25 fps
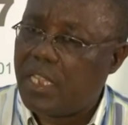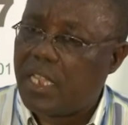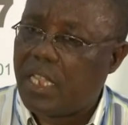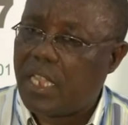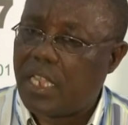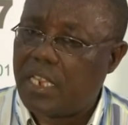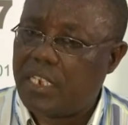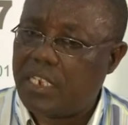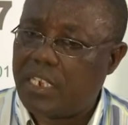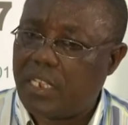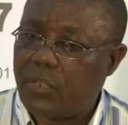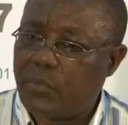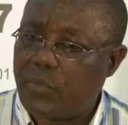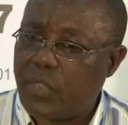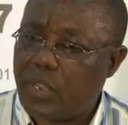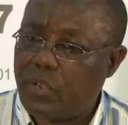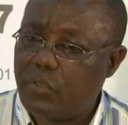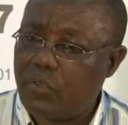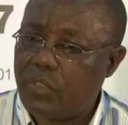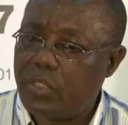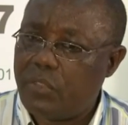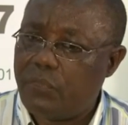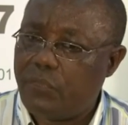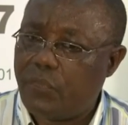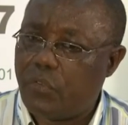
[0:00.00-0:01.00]
And uh, we are
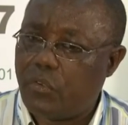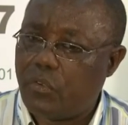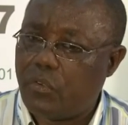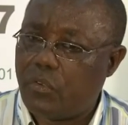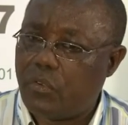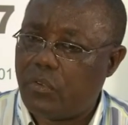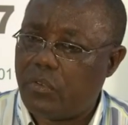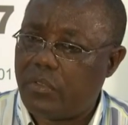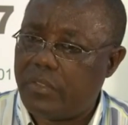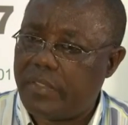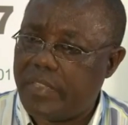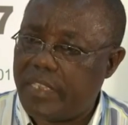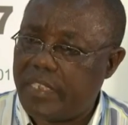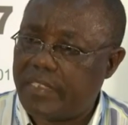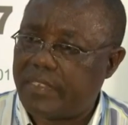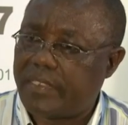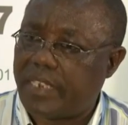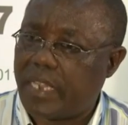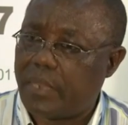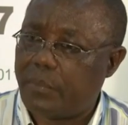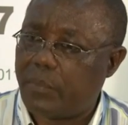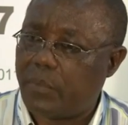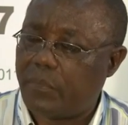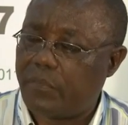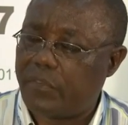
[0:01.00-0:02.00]
looking for this
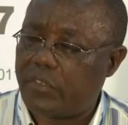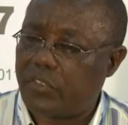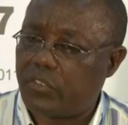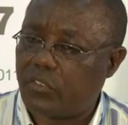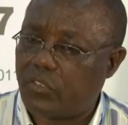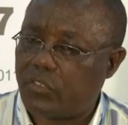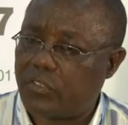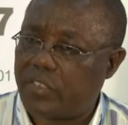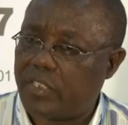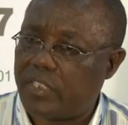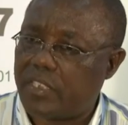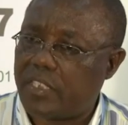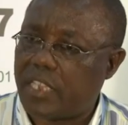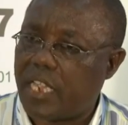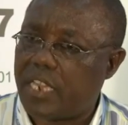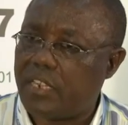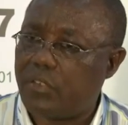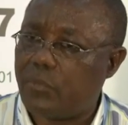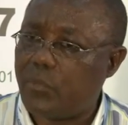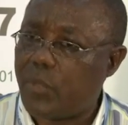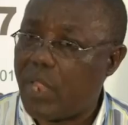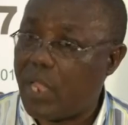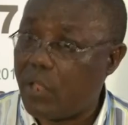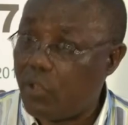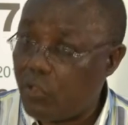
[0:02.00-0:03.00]
type of resources,
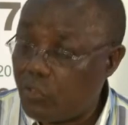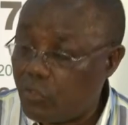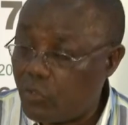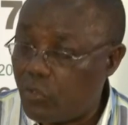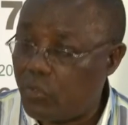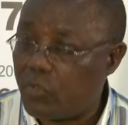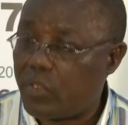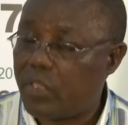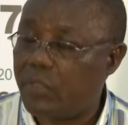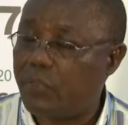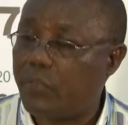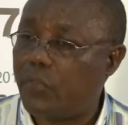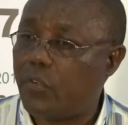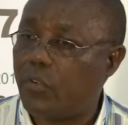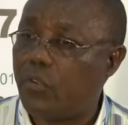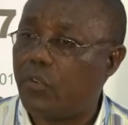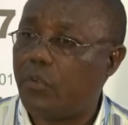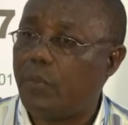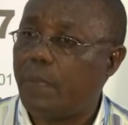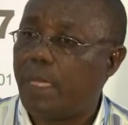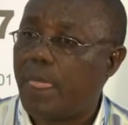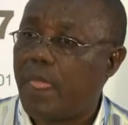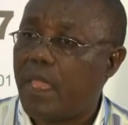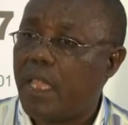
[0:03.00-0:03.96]
and we are also looking for